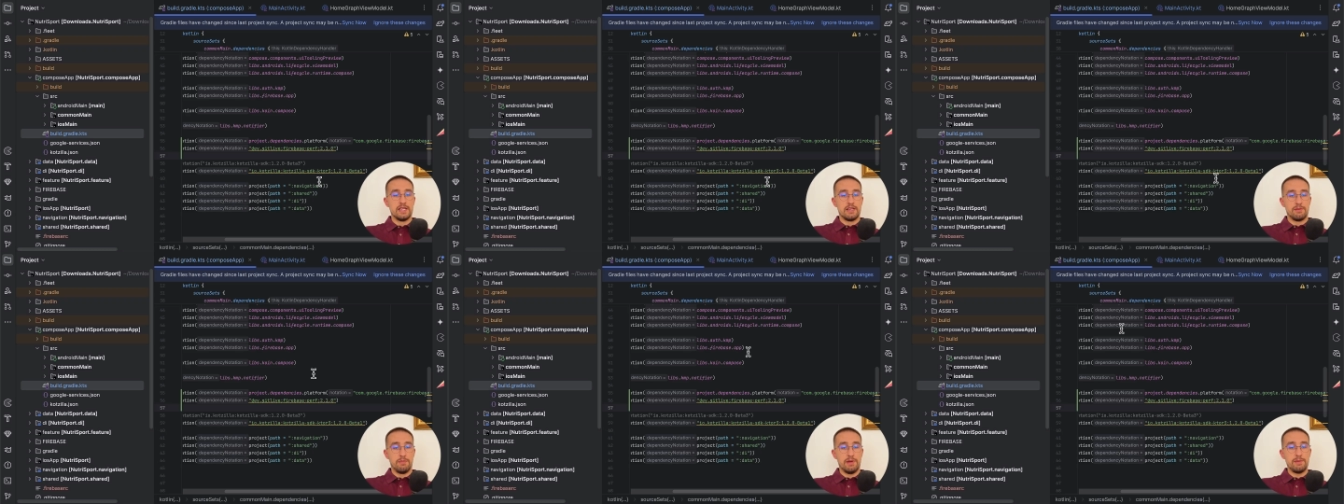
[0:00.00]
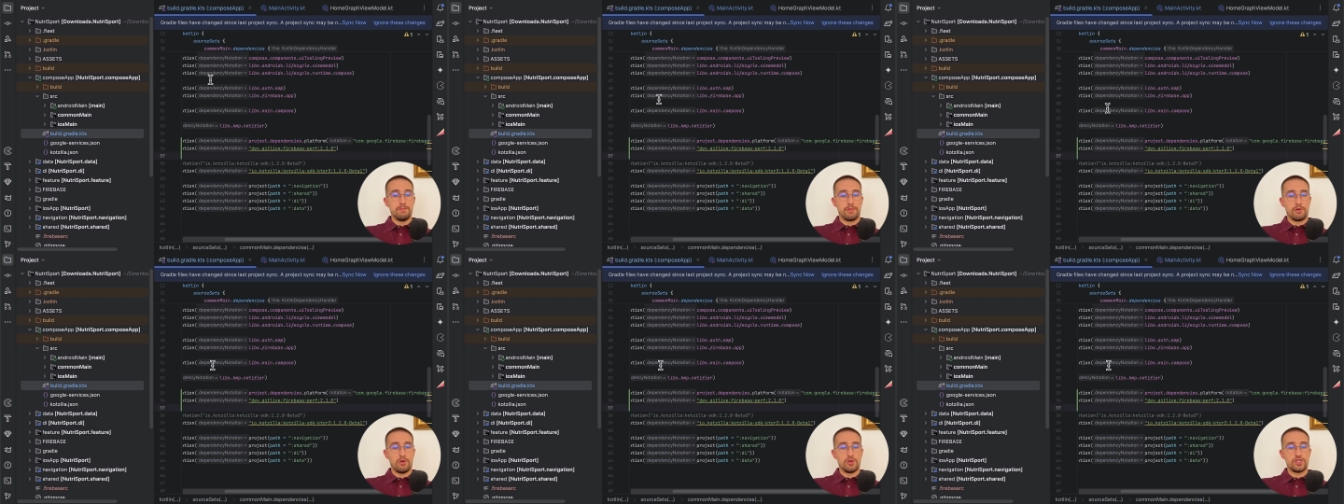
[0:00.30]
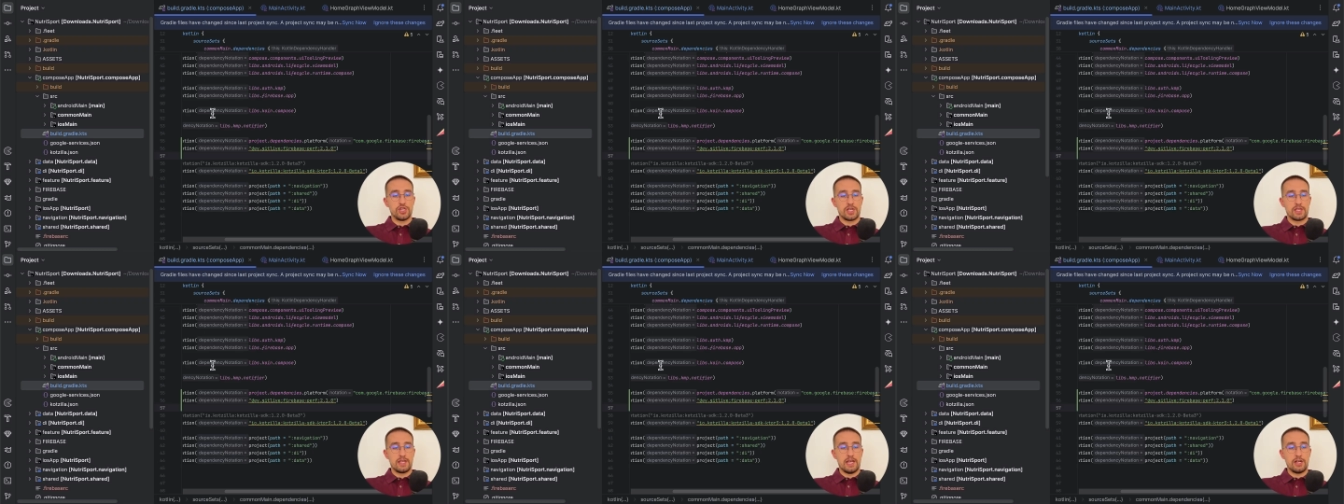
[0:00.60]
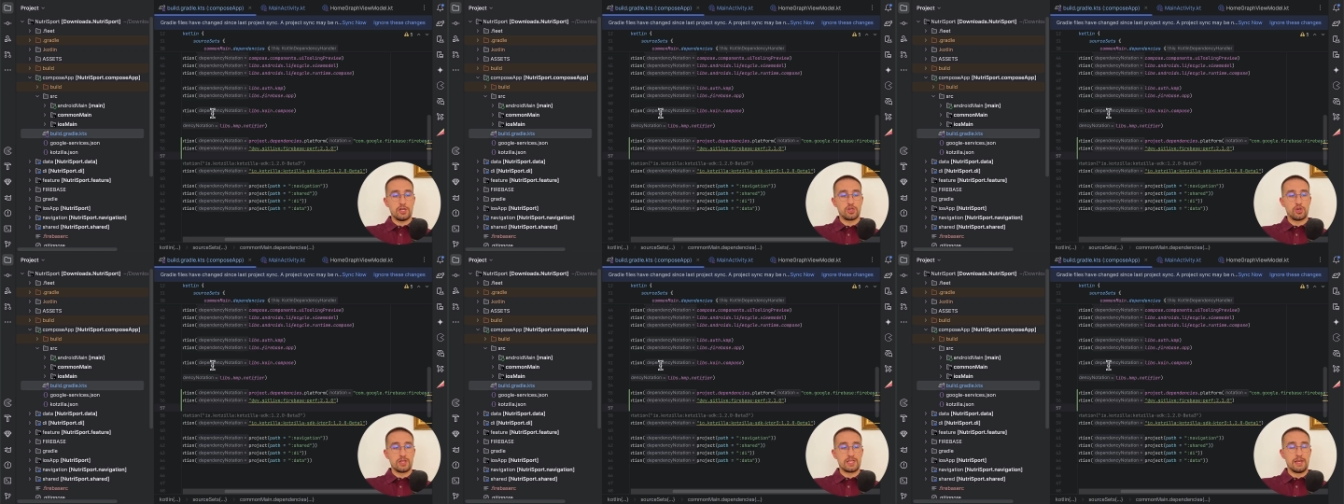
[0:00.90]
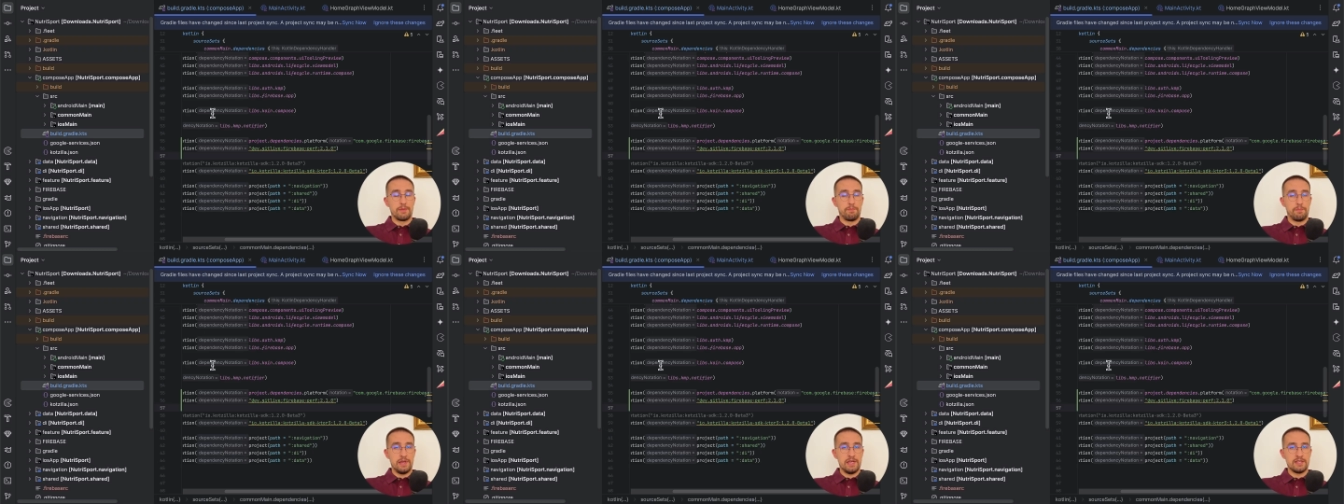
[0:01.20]
my project actually
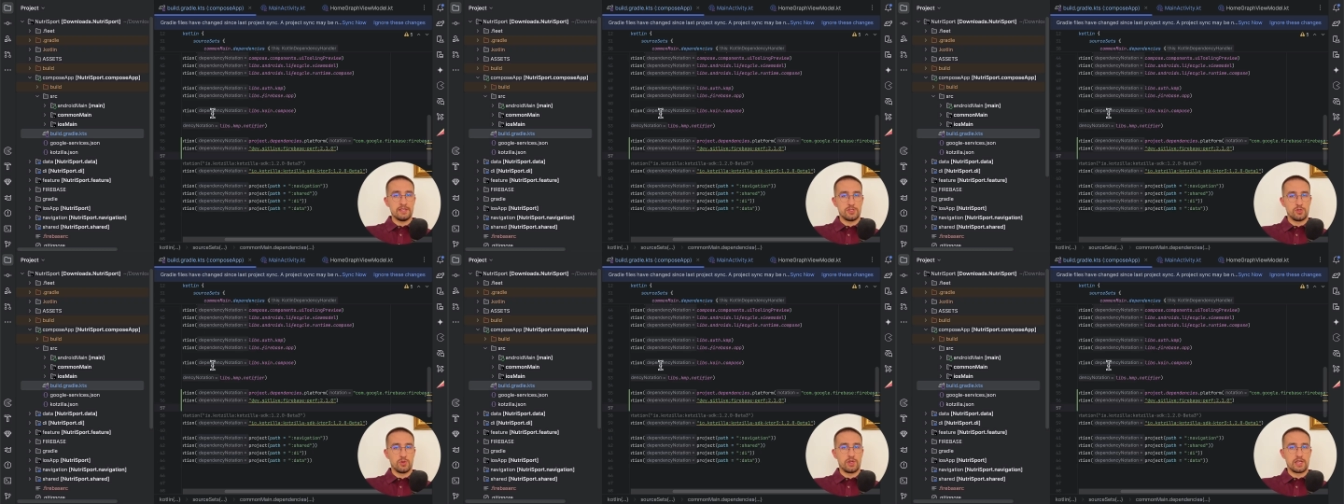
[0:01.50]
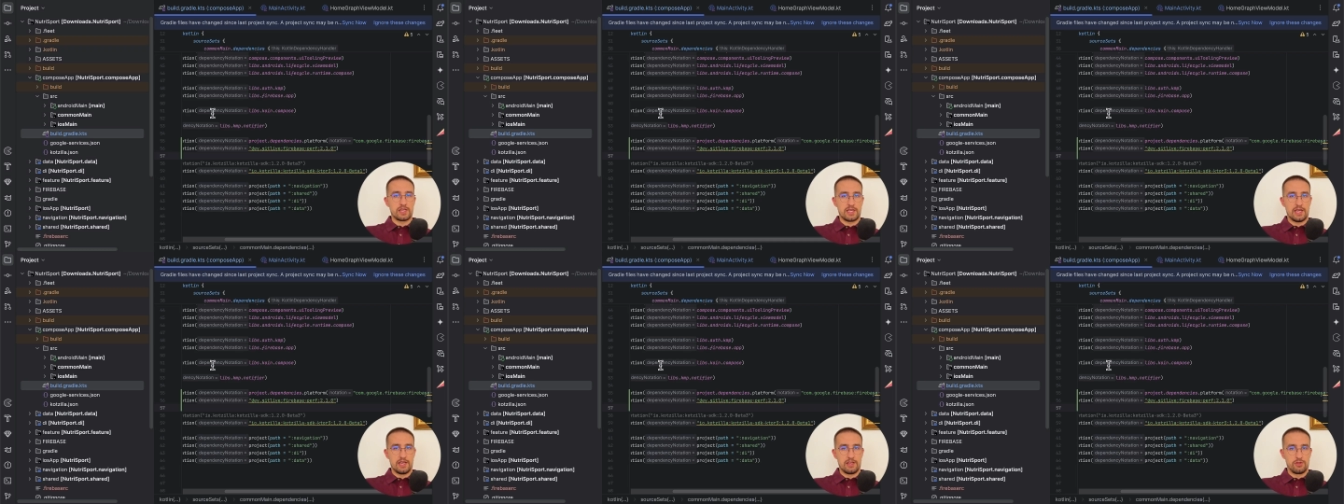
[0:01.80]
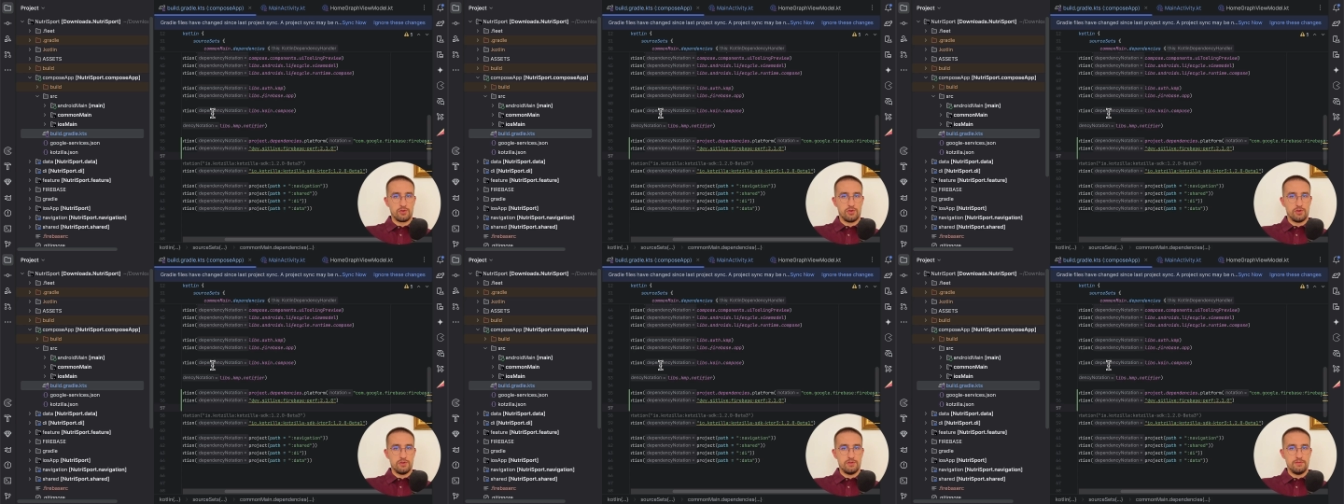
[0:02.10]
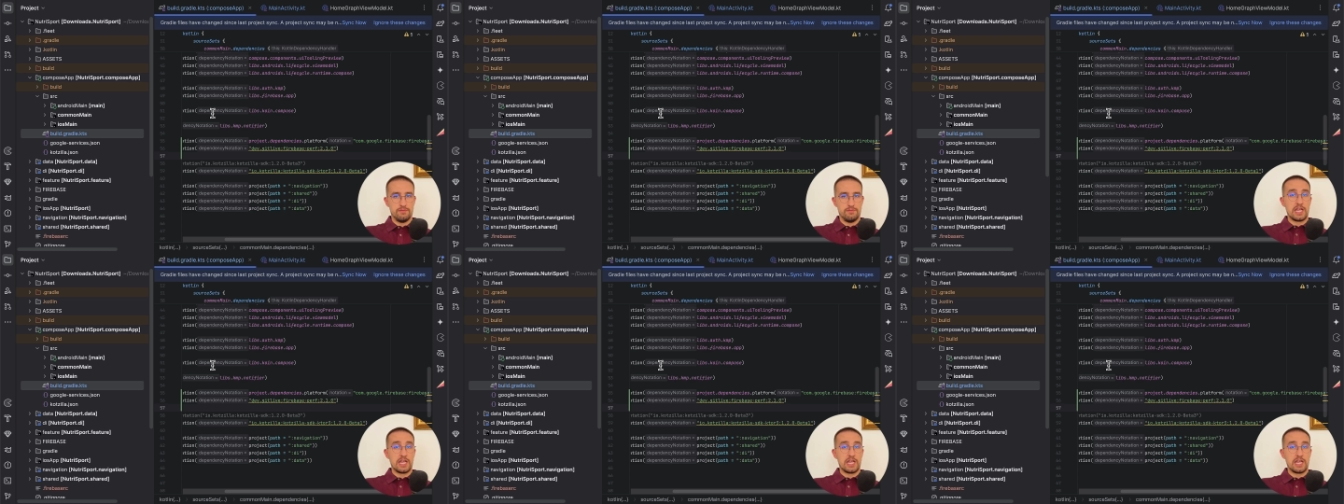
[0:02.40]
depends on a Ktor,